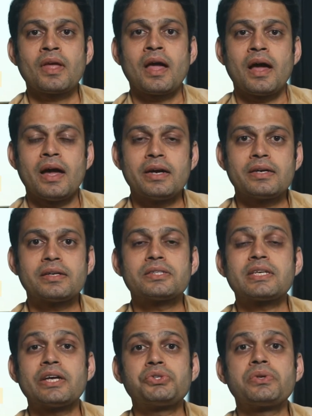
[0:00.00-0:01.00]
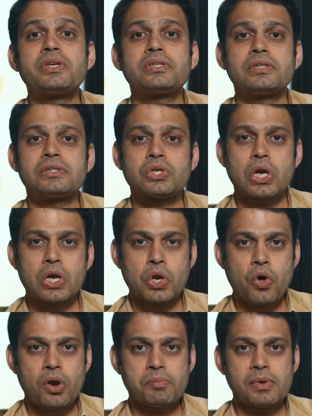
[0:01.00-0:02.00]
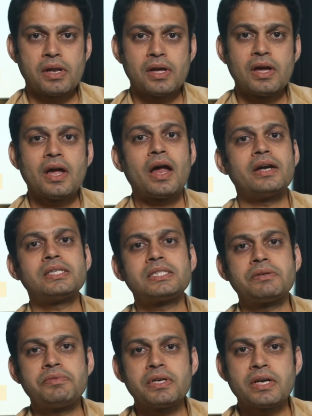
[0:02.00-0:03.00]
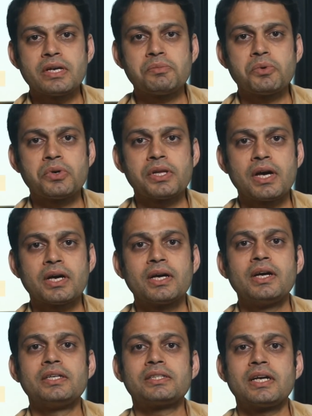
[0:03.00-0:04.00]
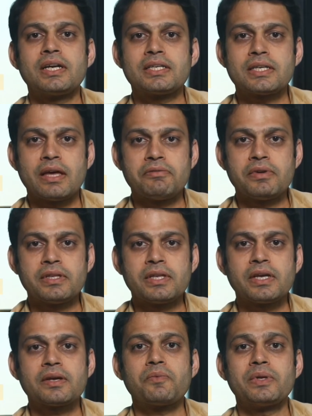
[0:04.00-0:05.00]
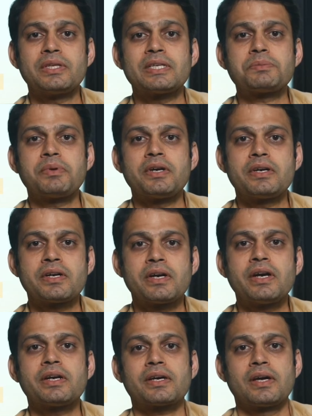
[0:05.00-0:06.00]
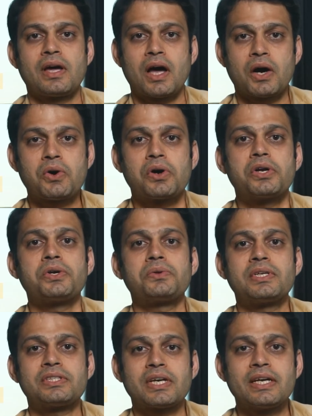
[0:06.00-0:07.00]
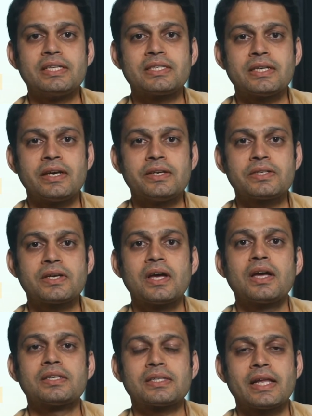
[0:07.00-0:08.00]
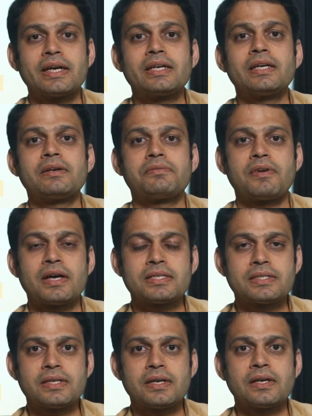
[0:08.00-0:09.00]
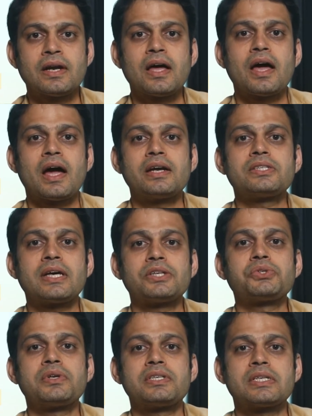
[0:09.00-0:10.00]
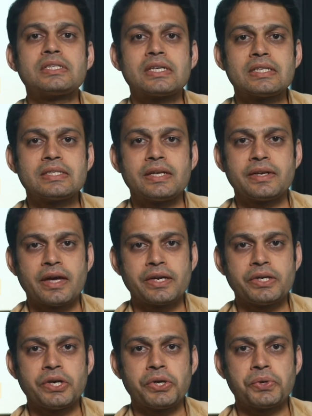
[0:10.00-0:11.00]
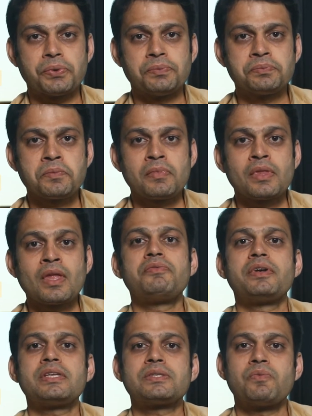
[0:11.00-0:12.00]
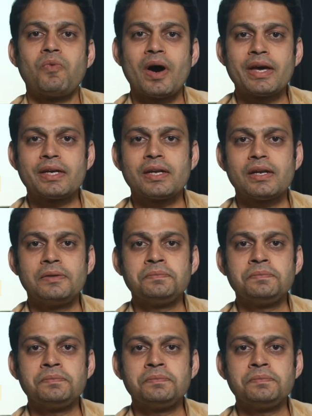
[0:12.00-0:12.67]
and saturations are normal. And severe pneumonia, child has everything with respiratory rate according to the child's age slightly faster and saturations less than 92. If it is viral,